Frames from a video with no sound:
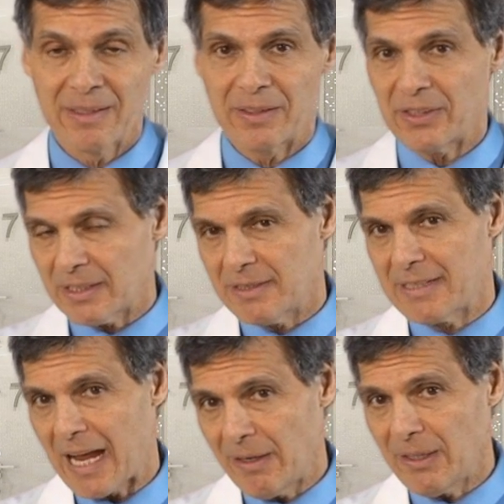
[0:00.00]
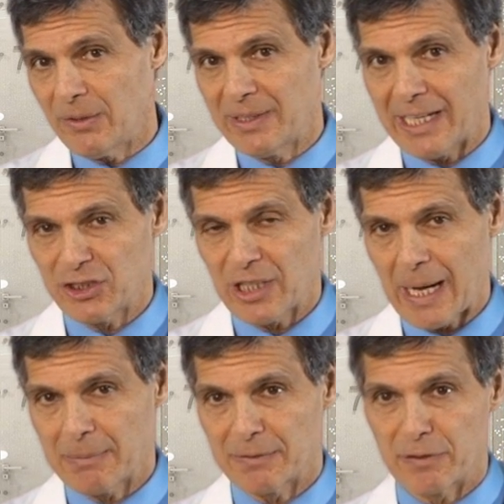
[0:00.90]
Now you can download that
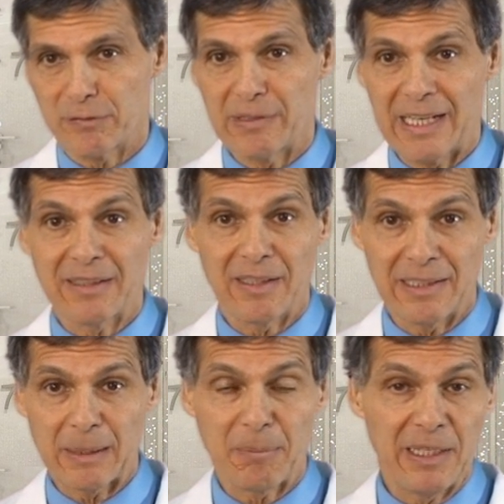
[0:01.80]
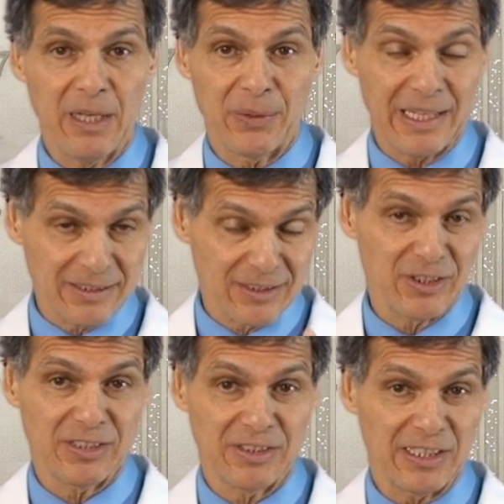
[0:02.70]
chapter for free at the link below, and I
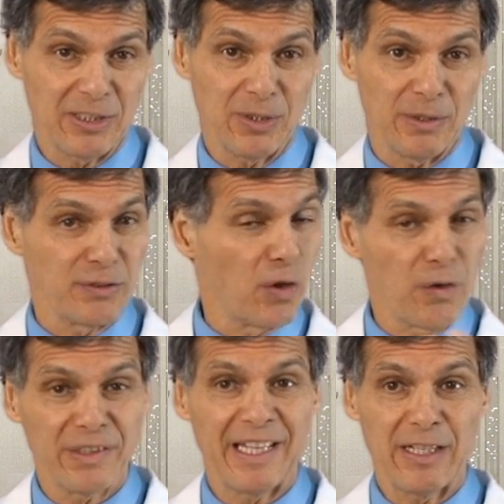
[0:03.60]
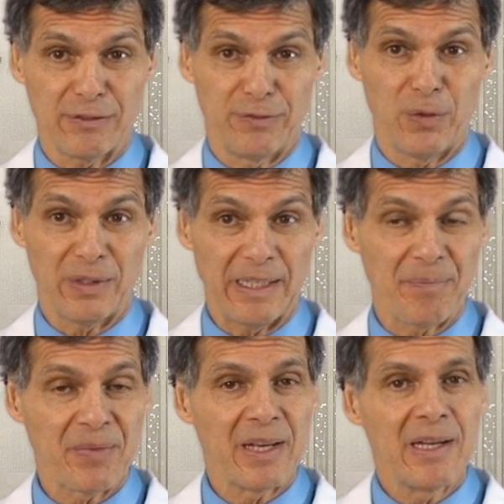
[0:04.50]
suggest that you do. If you're over the age of 40,
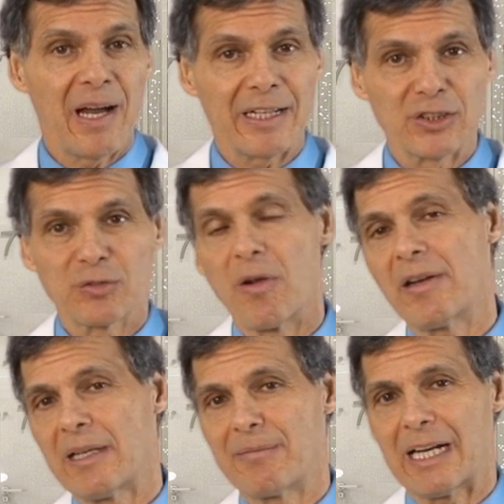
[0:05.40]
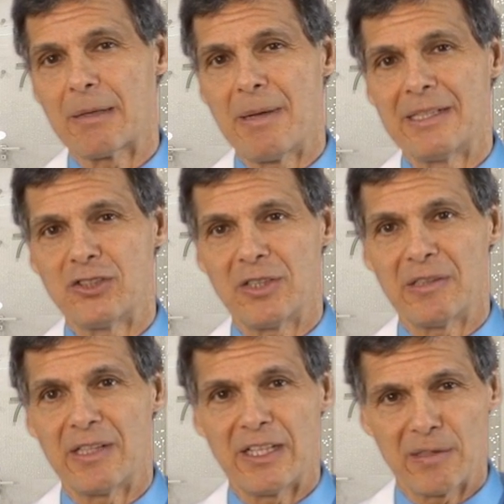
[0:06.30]
I strongly recommend that you,
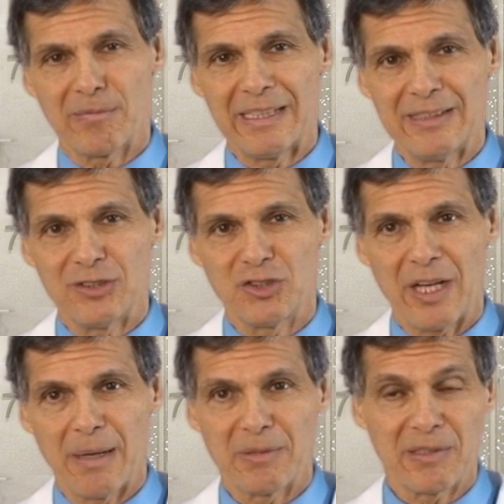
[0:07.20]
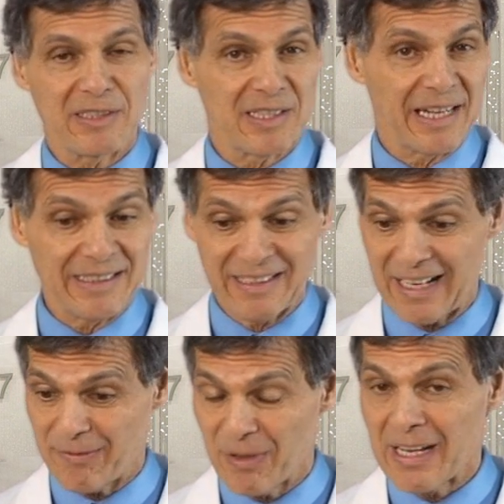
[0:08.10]
that you read this chapter. It's likely to
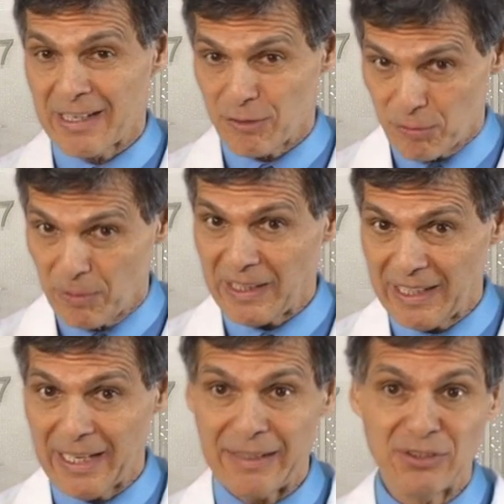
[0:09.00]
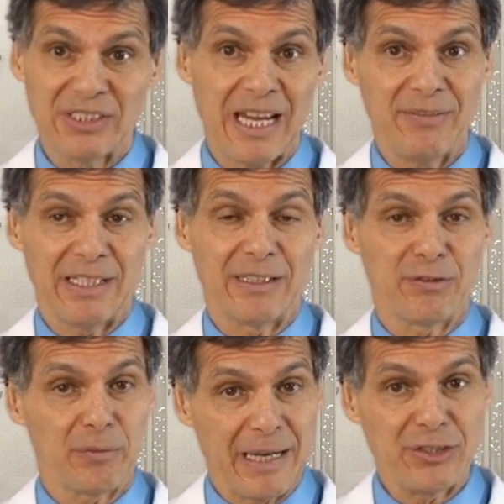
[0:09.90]
have truly life saving
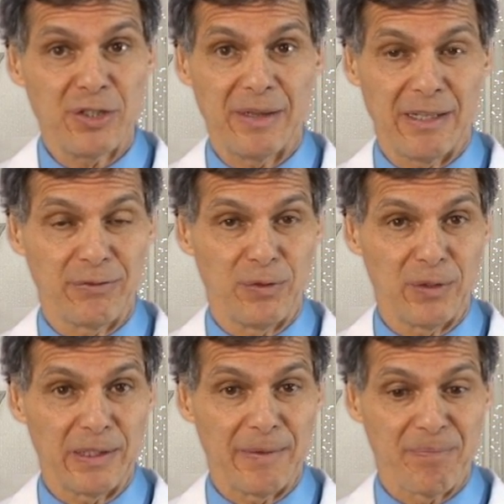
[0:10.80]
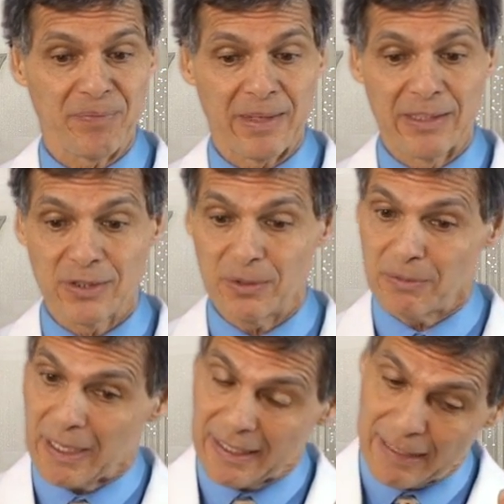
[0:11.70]
information there for you.
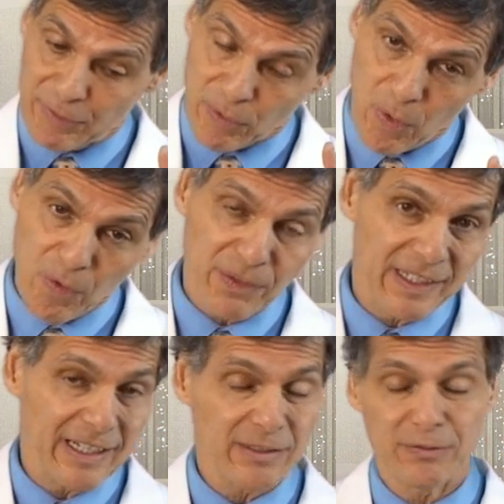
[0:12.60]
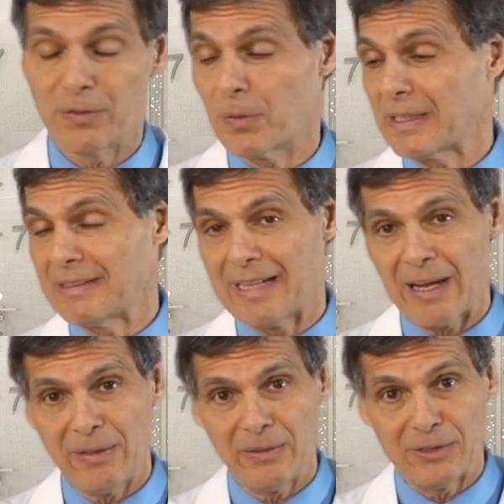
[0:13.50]
So if you're over the age of 40,
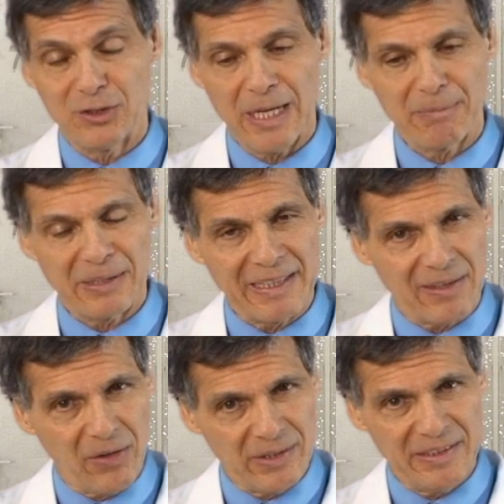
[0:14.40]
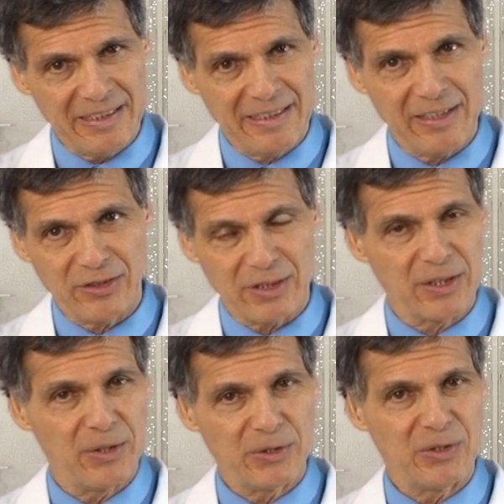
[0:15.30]
download the chapter, get all the details on
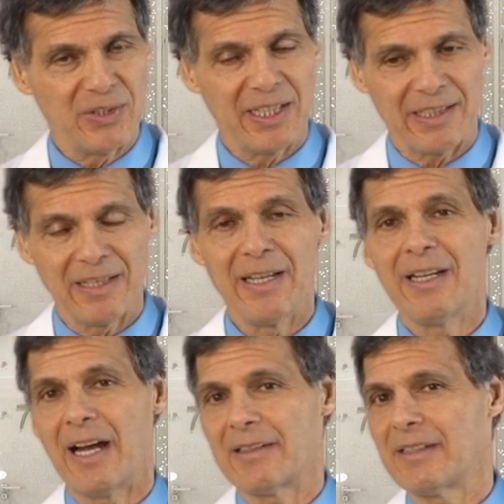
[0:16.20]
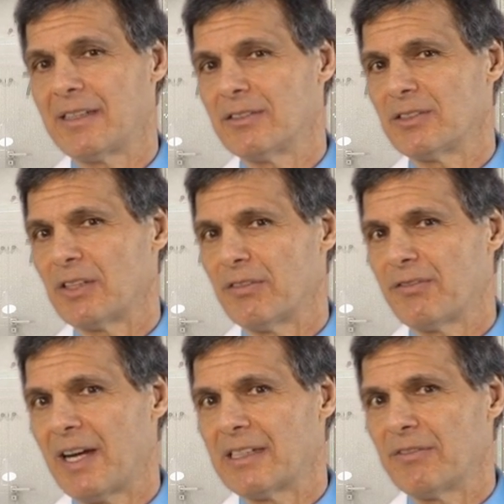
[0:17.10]
CoQ10. I think you'll, you'll
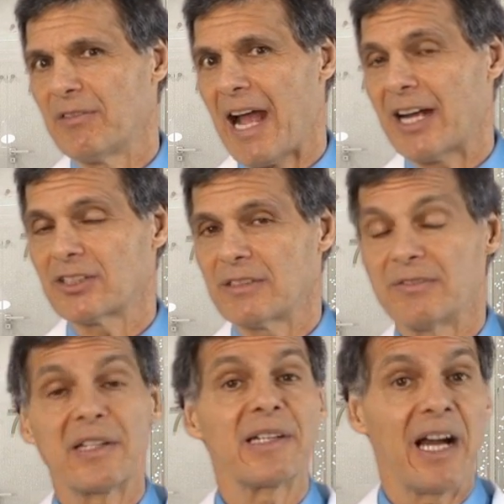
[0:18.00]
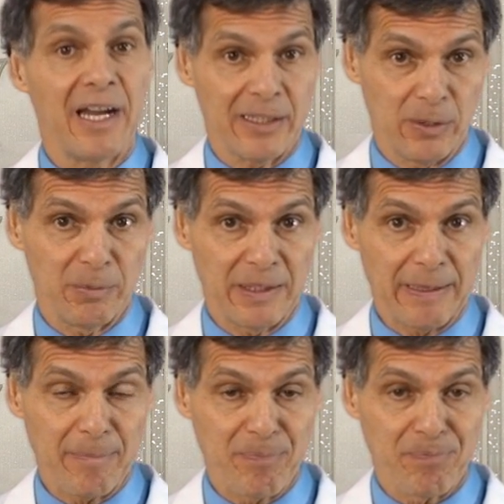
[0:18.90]
find it actually very eye opening.